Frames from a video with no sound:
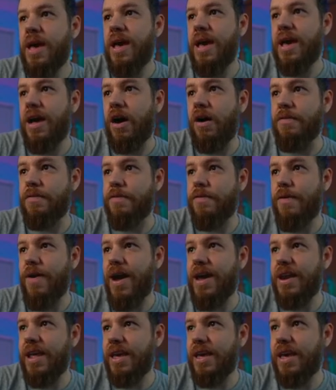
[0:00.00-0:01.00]
on
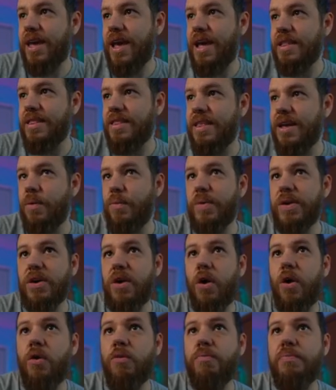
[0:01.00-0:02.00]
Friday and then we
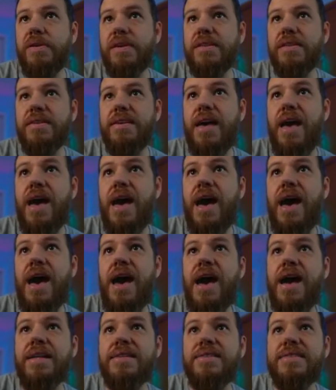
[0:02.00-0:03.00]
opened
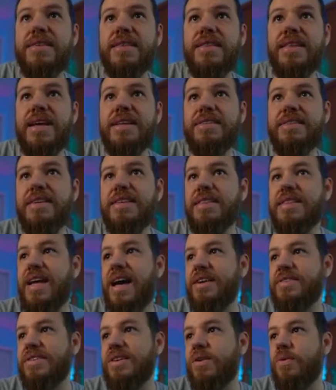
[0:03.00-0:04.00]
at
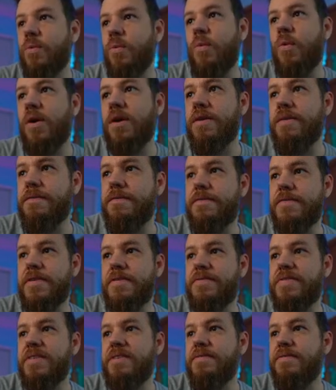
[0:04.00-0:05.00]

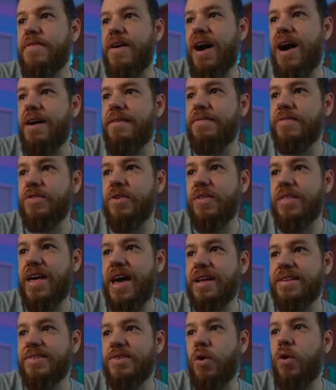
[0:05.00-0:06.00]
19,155. So
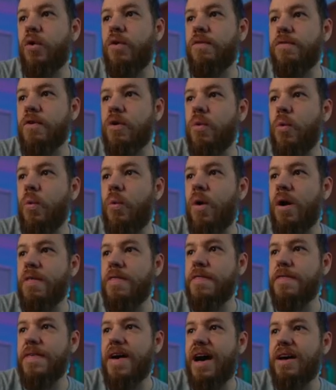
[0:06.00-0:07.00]
that's over
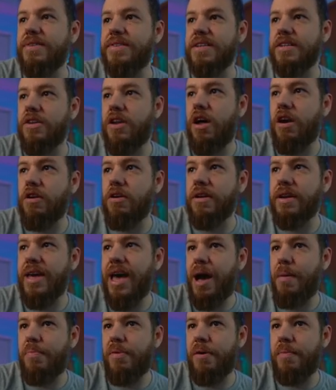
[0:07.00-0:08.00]
$1,000
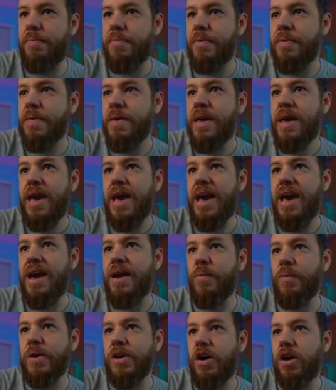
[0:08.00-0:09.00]
gap up.
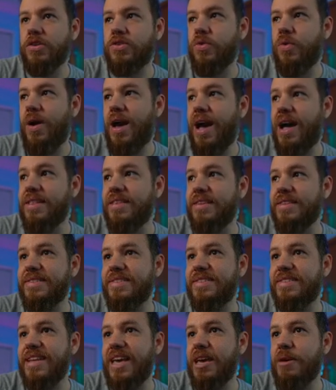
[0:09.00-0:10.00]
And we also had the
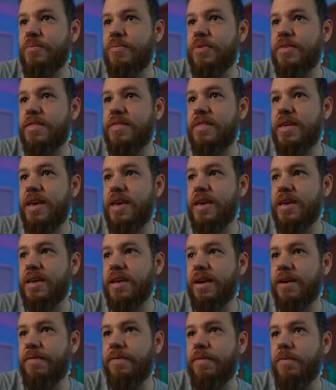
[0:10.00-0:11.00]
same
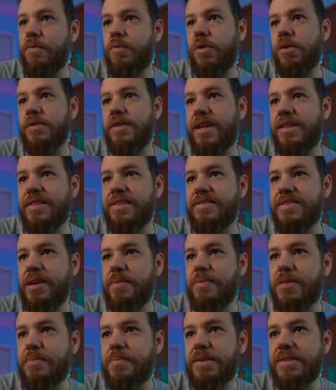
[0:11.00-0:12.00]
thing of, well, not the
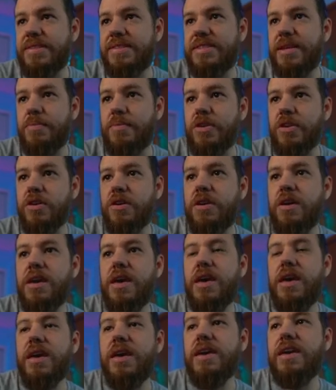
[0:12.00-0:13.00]
same thing, but similar
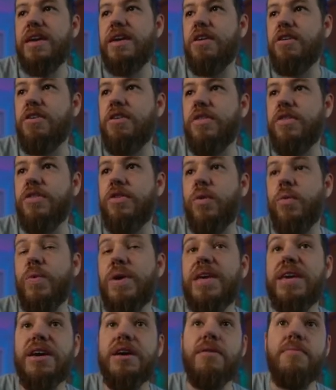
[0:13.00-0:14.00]
here the
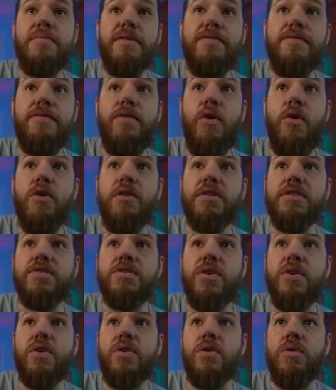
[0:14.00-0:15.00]
weekend before.
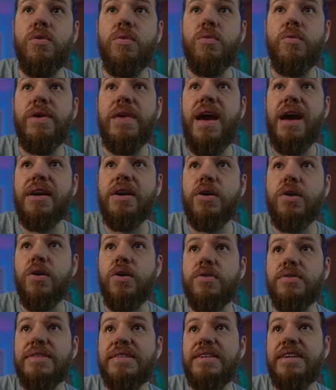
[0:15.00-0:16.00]
So we had
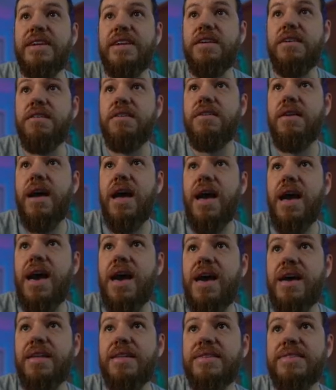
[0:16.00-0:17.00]
closed here
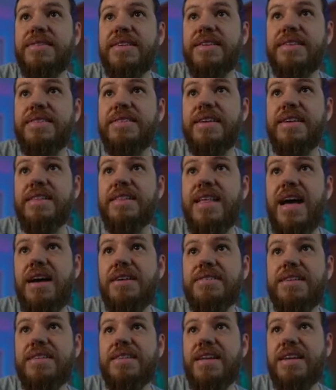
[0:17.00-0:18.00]
at
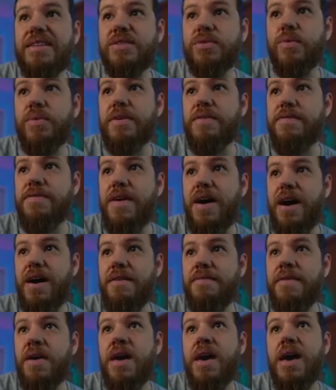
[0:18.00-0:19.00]

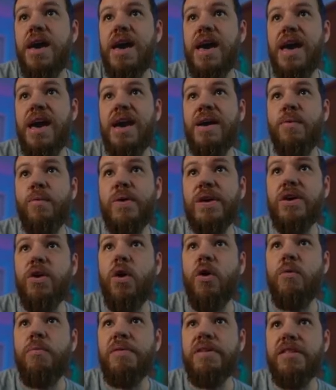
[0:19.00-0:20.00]
16,925 and we
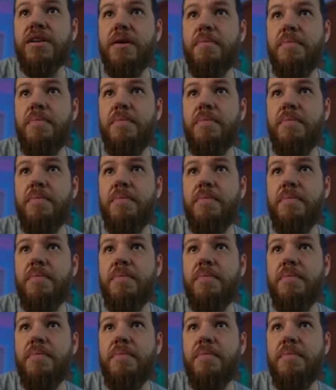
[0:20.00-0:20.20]
opened up